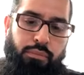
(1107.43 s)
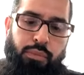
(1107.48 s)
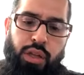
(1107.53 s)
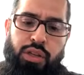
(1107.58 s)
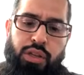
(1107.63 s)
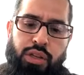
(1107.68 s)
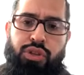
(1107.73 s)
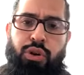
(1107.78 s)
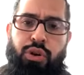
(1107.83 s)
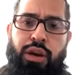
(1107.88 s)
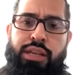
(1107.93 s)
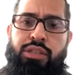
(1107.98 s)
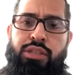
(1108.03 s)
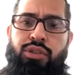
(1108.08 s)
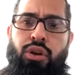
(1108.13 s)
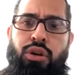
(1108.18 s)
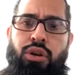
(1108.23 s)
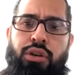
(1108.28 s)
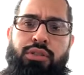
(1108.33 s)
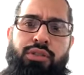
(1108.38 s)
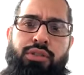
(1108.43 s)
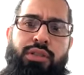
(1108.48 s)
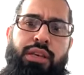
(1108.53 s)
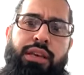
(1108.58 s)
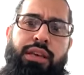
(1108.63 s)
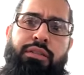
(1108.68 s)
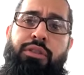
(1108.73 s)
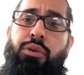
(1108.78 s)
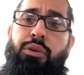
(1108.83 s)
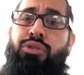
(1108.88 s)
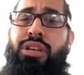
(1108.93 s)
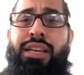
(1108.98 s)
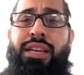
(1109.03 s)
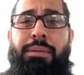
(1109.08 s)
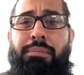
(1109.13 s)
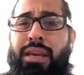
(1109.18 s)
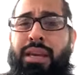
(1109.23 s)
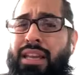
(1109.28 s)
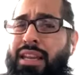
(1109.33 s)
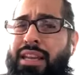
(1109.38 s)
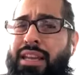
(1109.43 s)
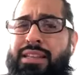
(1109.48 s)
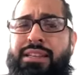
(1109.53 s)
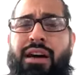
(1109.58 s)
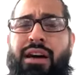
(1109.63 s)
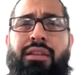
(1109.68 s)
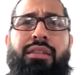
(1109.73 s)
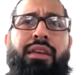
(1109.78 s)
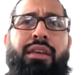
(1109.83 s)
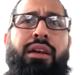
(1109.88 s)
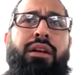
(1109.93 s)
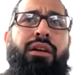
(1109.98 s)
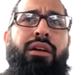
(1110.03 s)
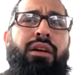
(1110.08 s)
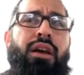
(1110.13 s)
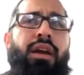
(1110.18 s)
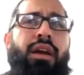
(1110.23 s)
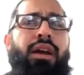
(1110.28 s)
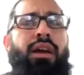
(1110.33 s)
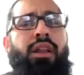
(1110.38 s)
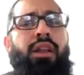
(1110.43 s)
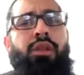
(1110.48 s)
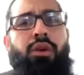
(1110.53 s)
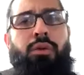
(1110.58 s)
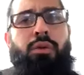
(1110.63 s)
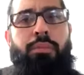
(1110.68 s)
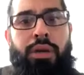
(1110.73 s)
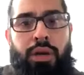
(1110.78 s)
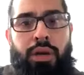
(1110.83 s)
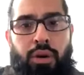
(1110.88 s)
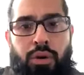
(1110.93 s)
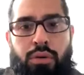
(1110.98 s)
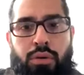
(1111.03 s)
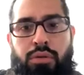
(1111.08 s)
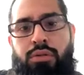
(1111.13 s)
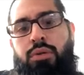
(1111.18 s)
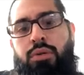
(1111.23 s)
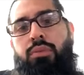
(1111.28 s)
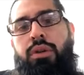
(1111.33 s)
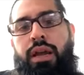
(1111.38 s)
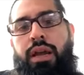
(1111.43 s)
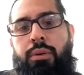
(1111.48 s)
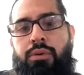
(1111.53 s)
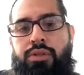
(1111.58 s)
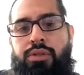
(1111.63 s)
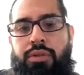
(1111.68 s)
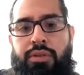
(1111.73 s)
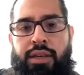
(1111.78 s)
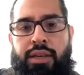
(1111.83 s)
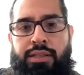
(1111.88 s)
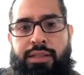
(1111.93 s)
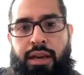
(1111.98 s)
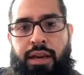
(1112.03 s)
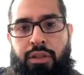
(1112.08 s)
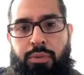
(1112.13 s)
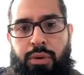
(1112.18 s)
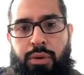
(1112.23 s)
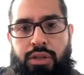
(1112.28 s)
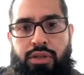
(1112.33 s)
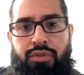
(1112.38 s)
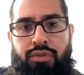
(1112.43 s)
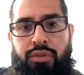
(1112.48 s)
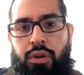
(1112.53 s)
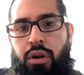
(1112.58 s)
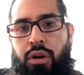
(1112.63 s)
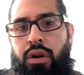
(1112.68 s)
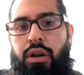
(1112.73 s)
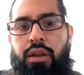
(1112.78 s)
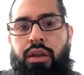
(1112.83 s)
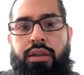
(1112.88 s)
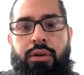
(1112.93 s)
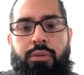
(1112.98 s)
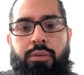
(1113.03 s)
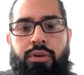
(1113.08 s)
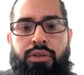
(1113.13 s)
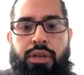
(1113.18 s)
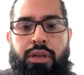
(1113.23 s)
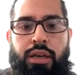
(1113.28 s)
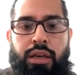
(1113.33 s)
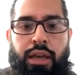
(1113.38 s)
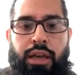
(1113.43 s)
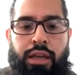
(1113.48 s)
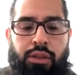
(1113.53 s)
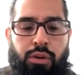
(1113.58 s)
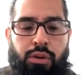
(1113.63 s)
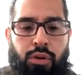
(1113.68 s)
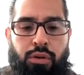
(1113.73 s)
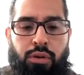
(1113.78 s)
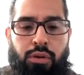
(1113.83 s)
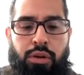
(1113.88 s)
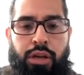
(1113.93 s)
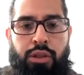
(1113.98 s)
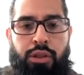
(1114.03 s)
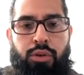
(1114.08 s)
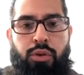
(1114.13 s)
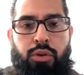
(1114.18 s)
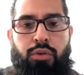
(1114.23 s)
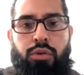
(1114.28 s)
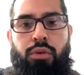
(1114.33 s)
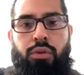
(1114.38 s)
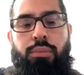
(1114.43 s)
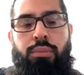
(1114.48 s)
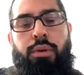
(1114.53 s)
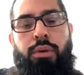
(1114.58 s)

So I started seeing if there was any meetings out there. Lo and behold, when I was living in Southwest Florida, there was a, a local Hindu group.